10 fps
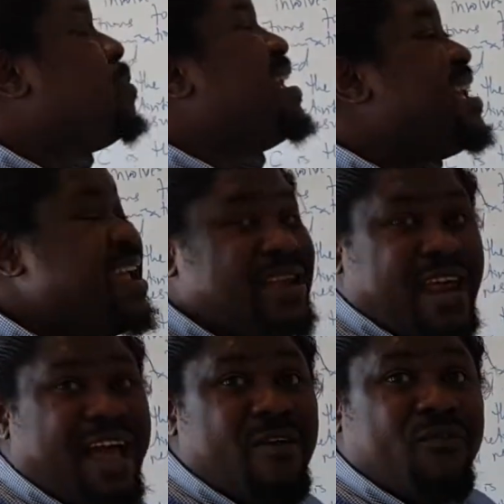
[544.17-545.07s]
may
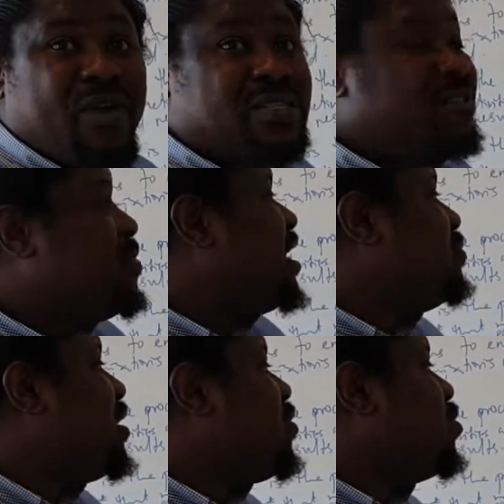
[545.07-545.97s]
hinder effective
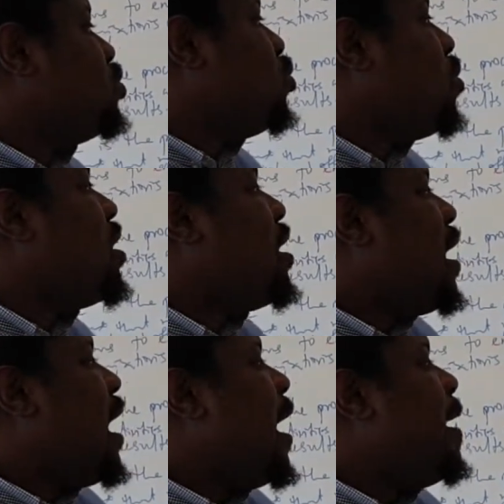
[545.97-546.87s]
management control
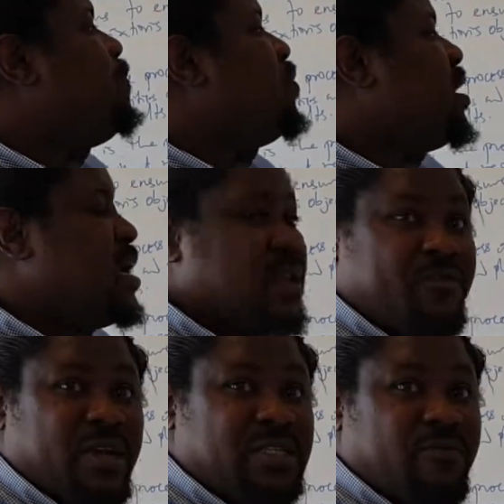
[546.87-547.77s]
are
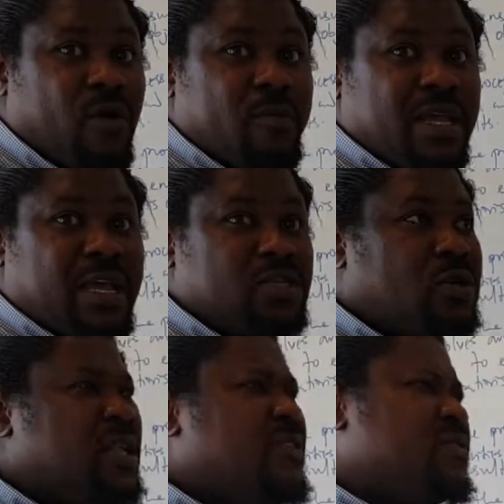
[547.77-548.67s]
ineffective
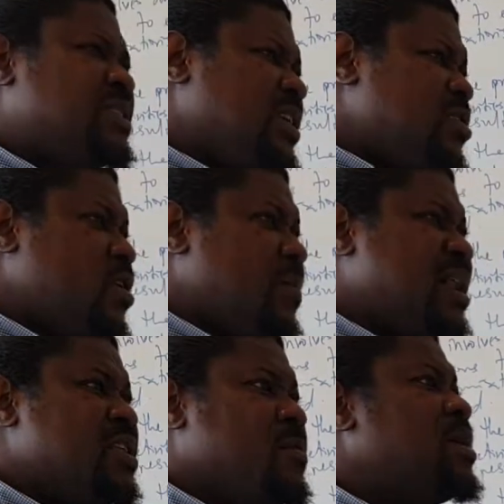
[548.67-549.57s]
communication. If senior
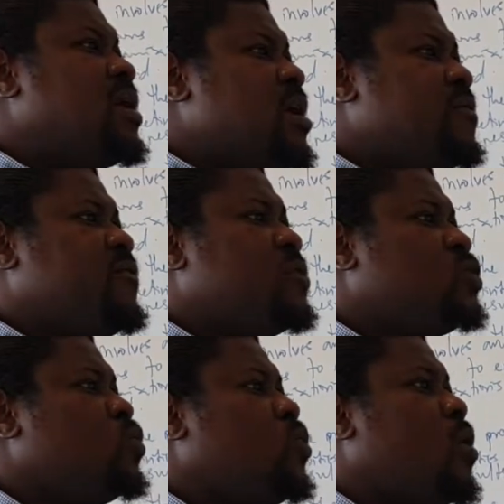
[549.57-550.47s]
management fails
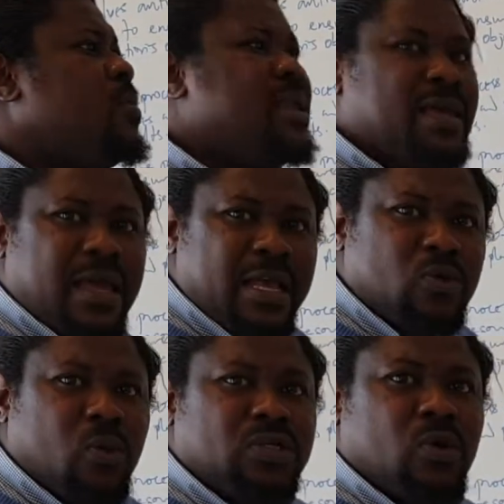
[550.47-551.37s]
to communicate
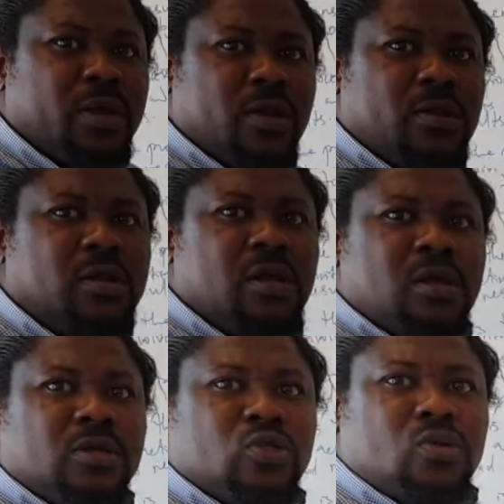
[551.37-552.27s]
what's going on
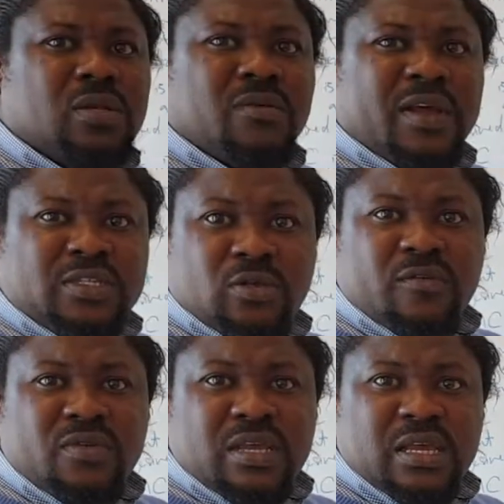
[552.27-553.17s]
to the rest
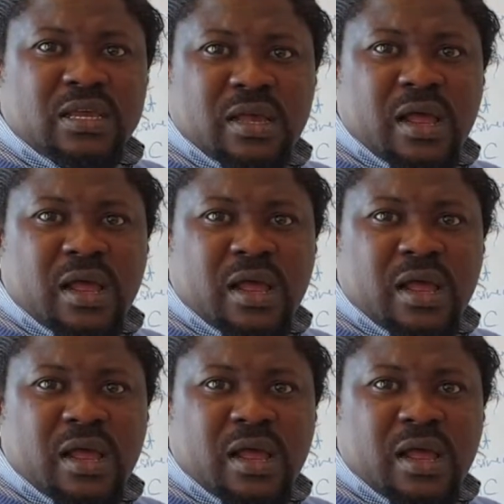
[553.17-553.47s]
of the